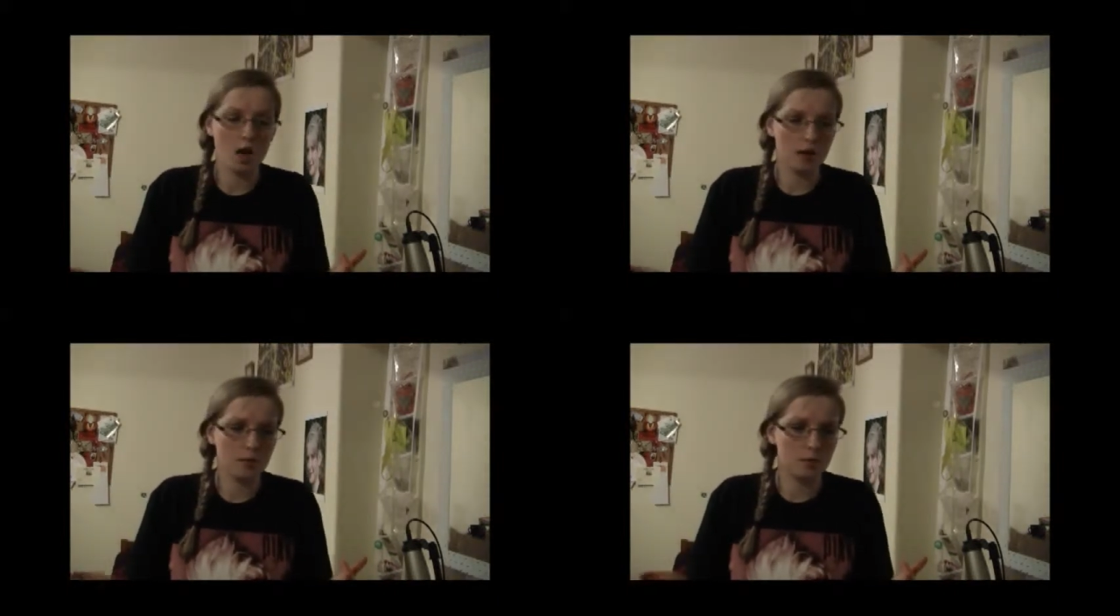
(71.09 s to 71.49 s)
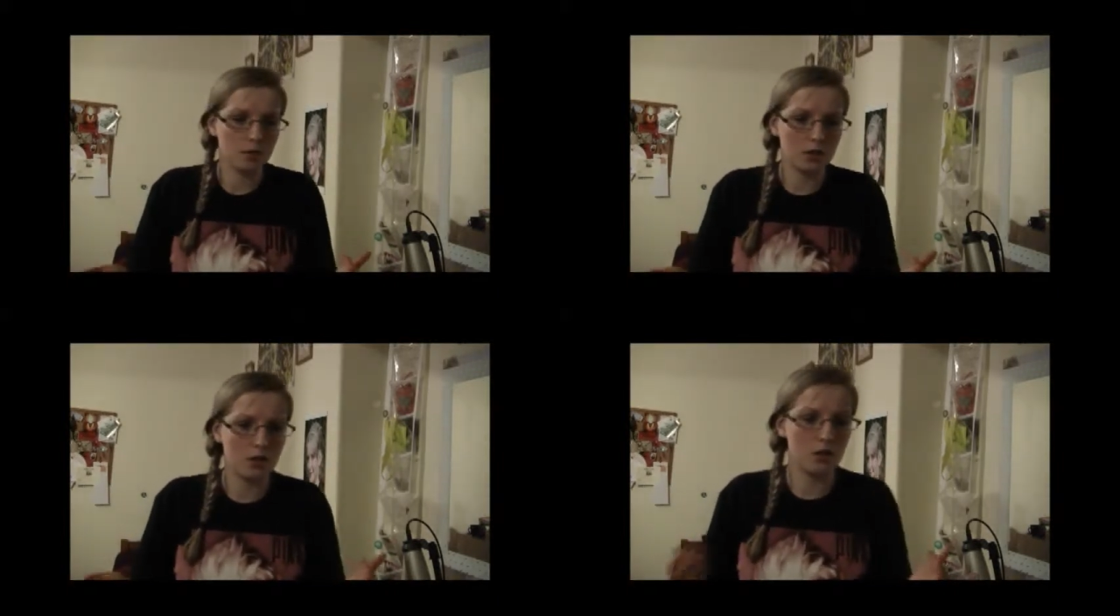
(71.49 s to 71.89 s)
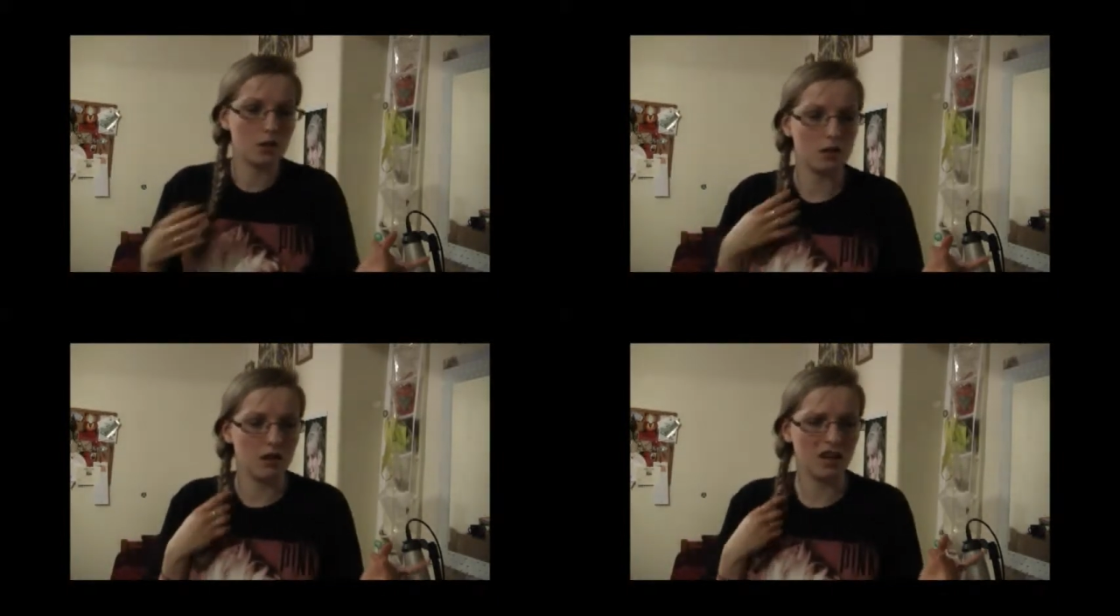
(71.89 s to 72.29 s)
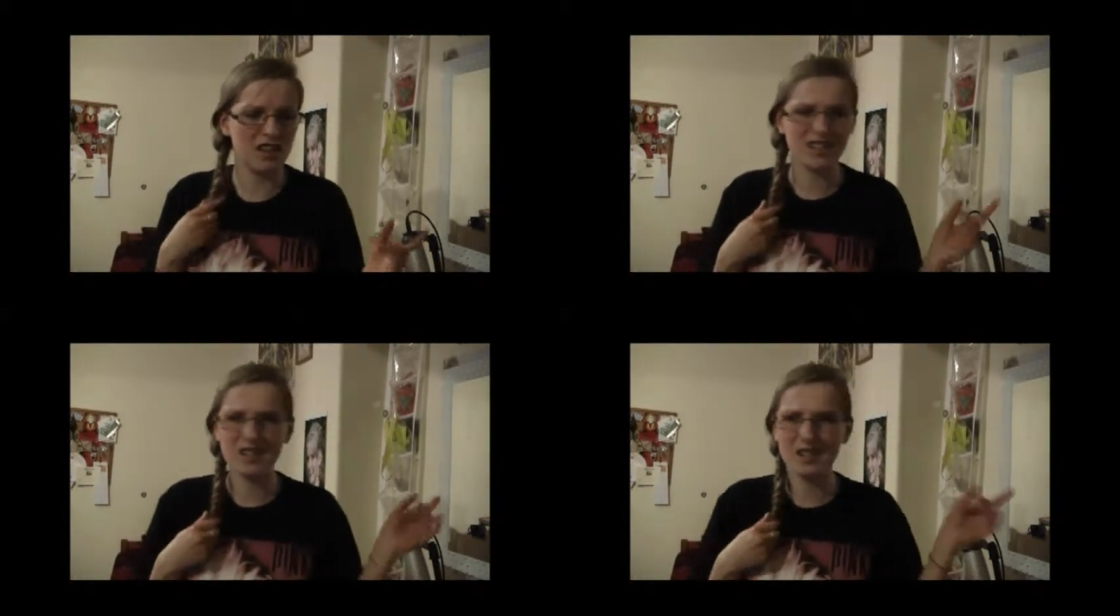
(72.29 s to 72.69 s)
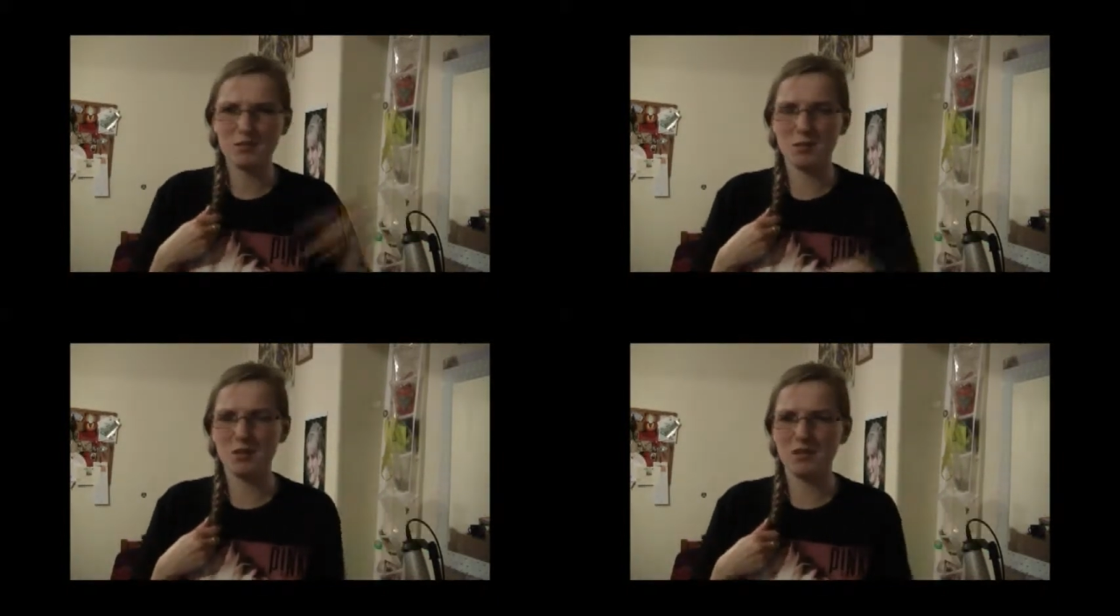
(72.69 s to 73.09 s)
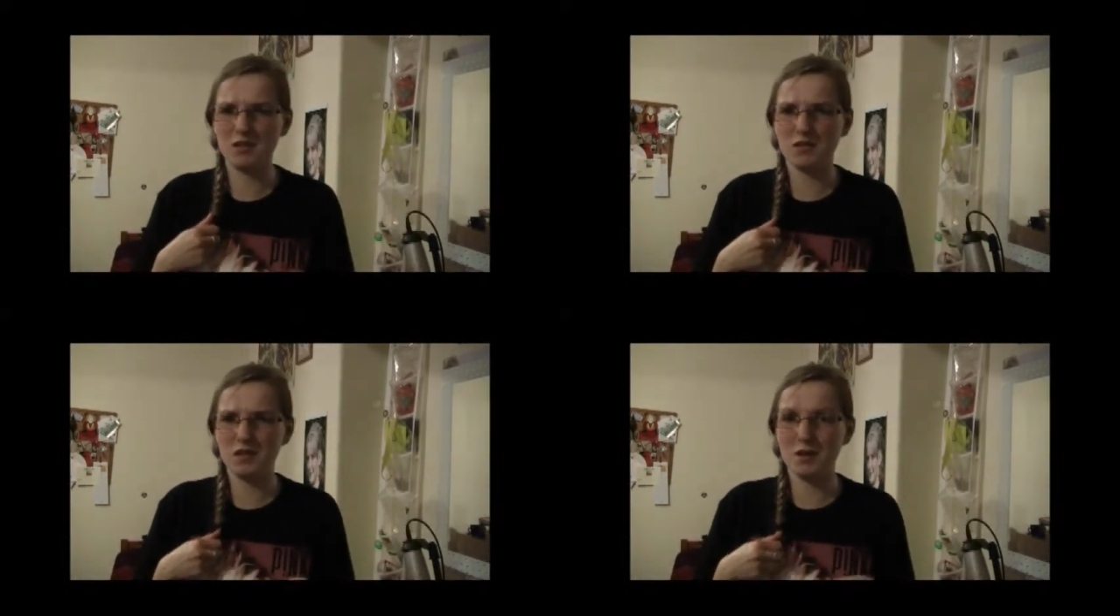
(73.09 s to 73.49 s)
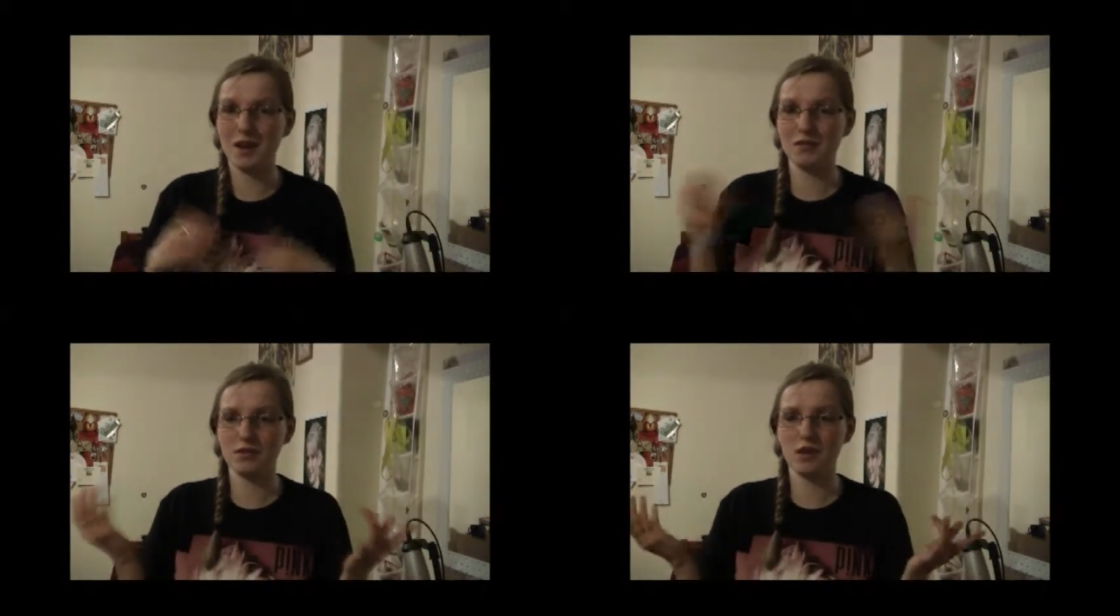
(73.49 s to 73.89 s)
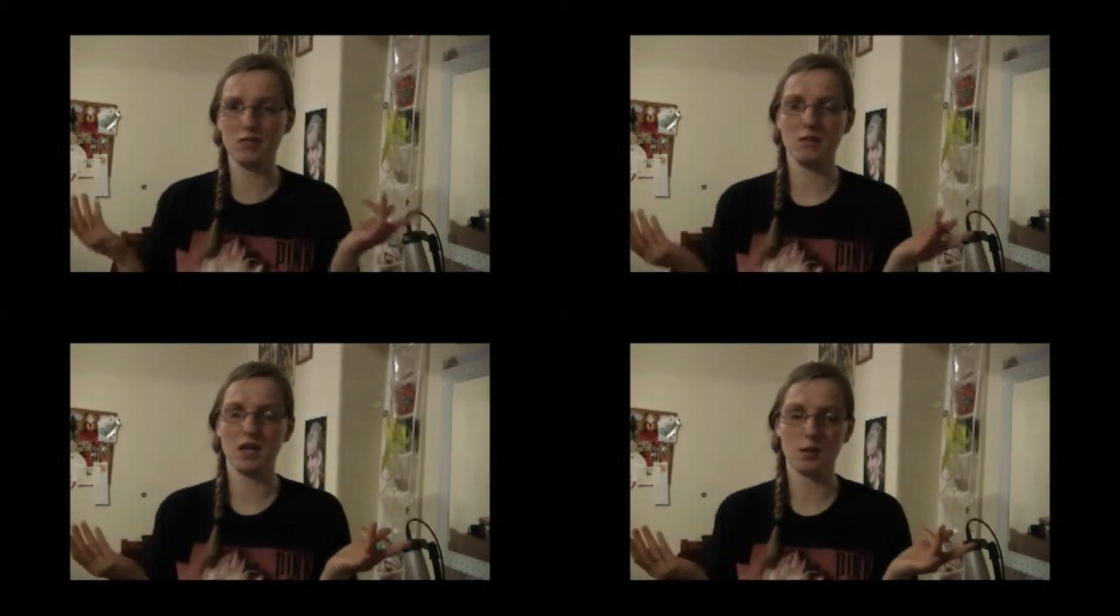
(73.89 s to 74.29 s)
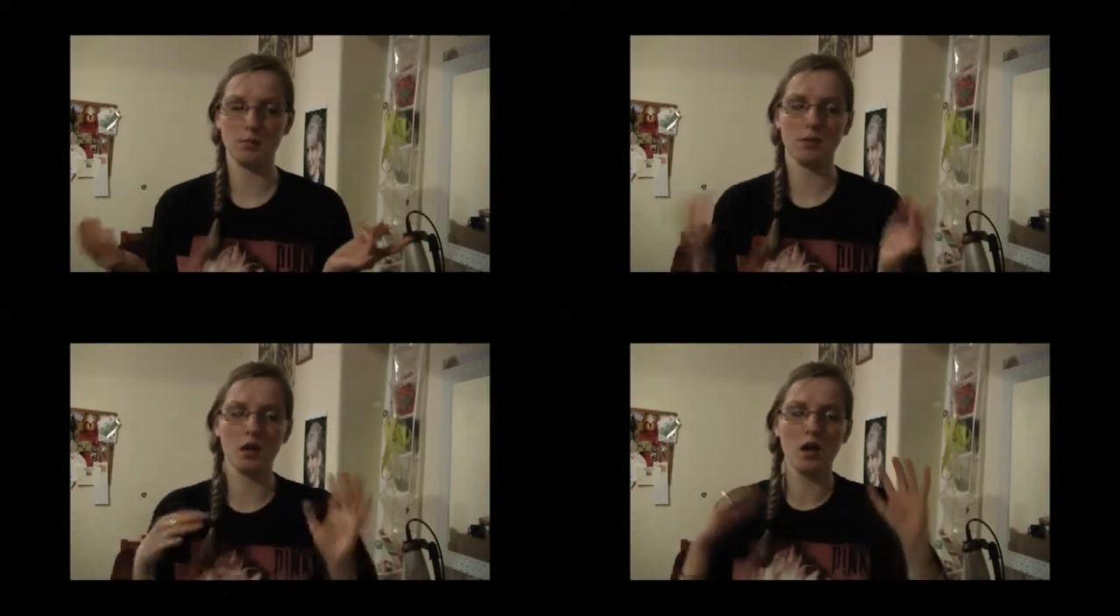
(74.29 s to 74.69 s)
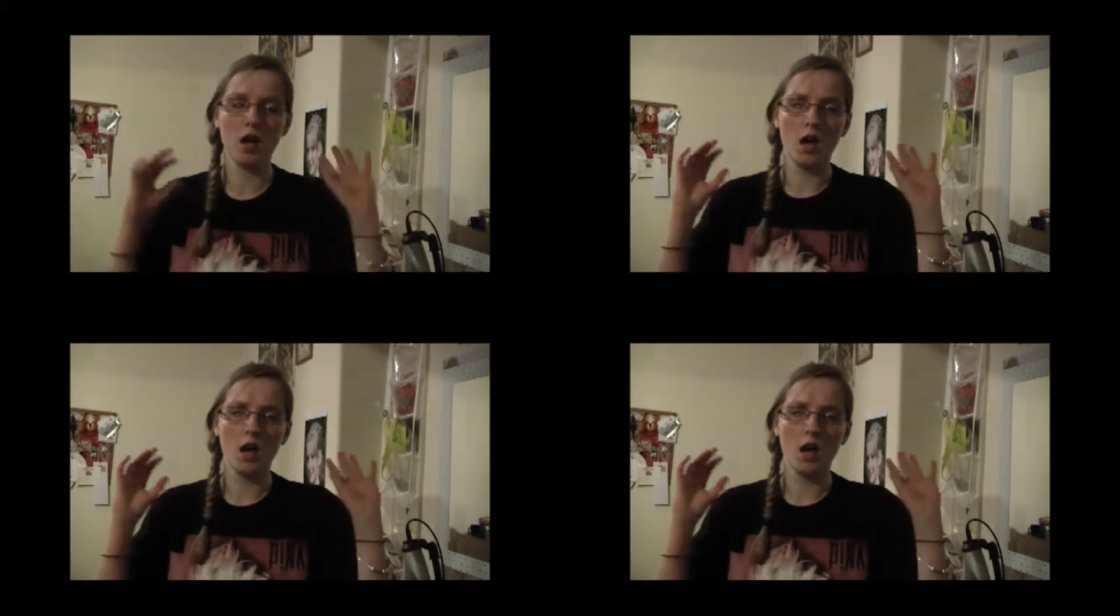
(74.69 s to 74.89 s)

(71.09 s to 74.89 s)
Um, but I think I said in my previous video I have a lot of makeup, but